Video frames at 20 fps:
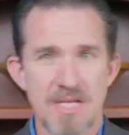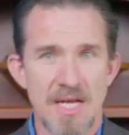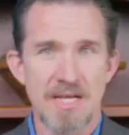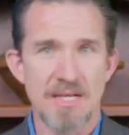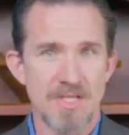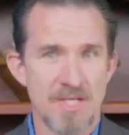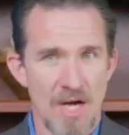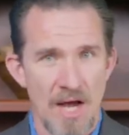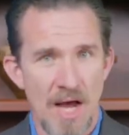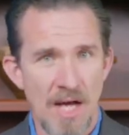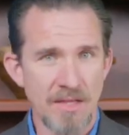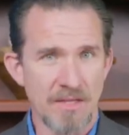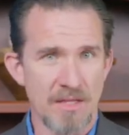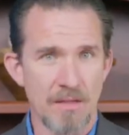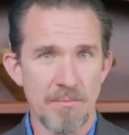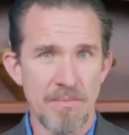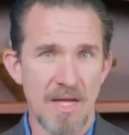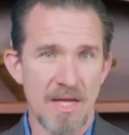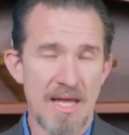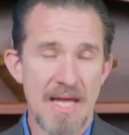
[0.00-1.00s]
and
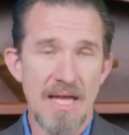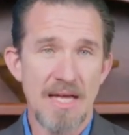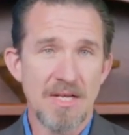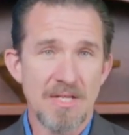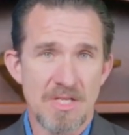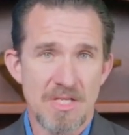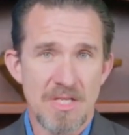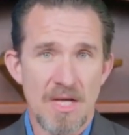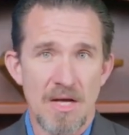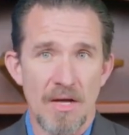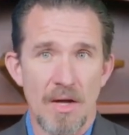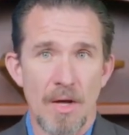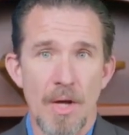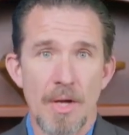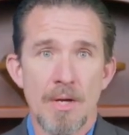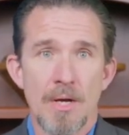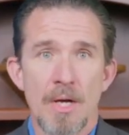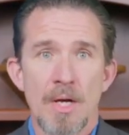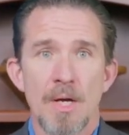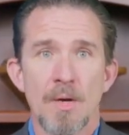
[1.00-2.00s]
Jotham, the king's
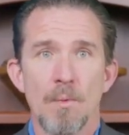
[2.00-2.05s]
son,